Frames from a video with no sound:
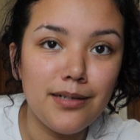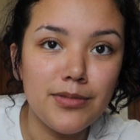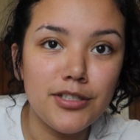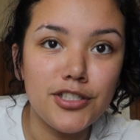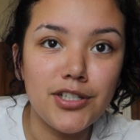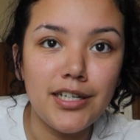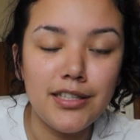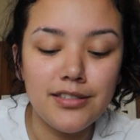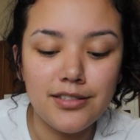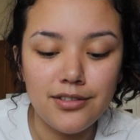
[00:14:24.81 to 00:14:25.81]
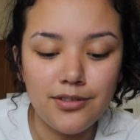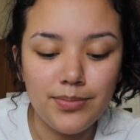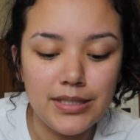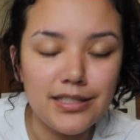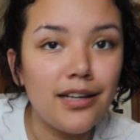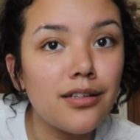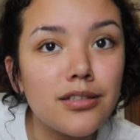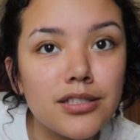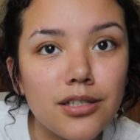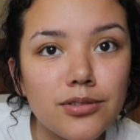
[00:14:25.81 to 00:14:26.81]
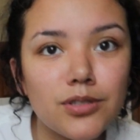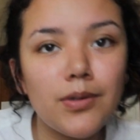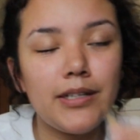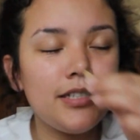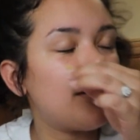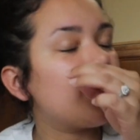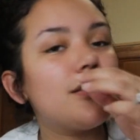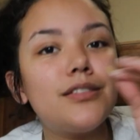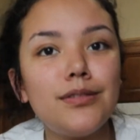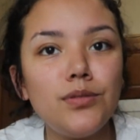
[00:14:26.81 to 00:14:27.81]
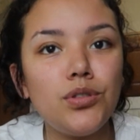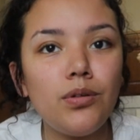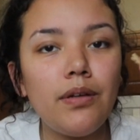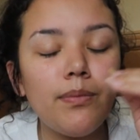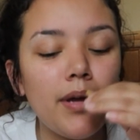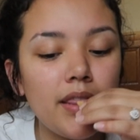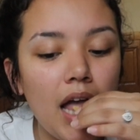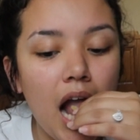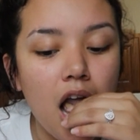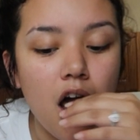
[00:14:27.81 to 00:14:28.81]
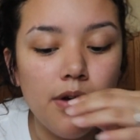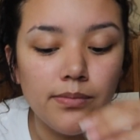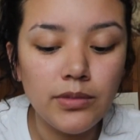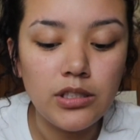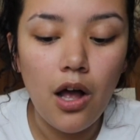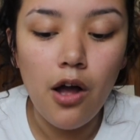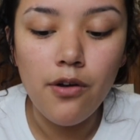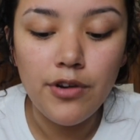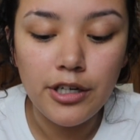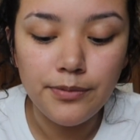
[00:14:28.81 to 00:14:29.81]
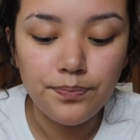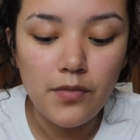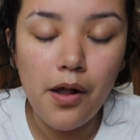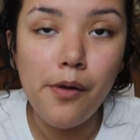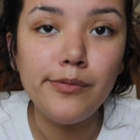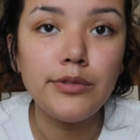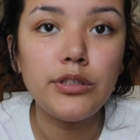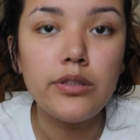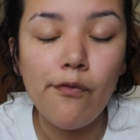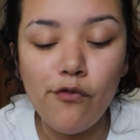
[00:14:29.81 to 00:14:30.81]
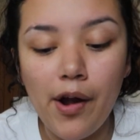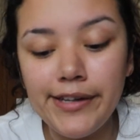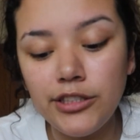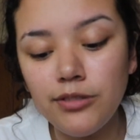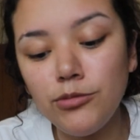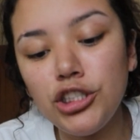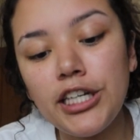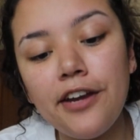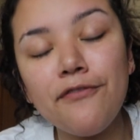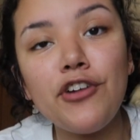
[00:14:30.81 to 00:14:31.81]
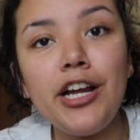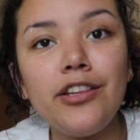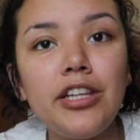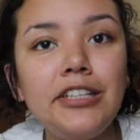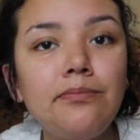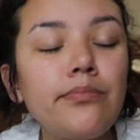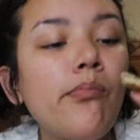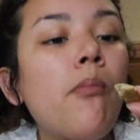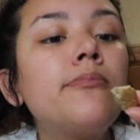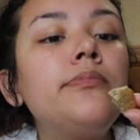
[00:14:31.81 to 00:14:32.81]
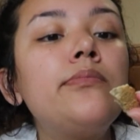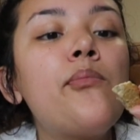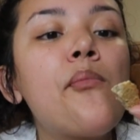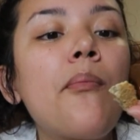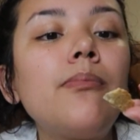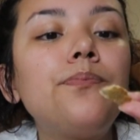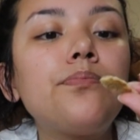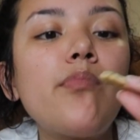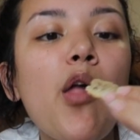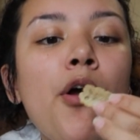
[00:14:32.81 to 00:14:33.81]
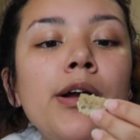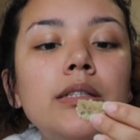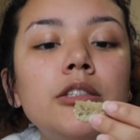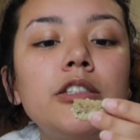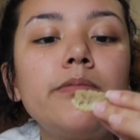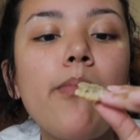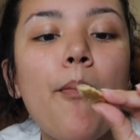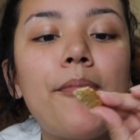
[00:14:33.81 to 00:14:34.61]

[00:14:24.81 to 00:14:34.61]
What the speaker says: I'm gonna try this little piece. I look so sweaty, just don't even mind that. It's hot over here. I was frying some chicken for Anthony. Okay, let's see.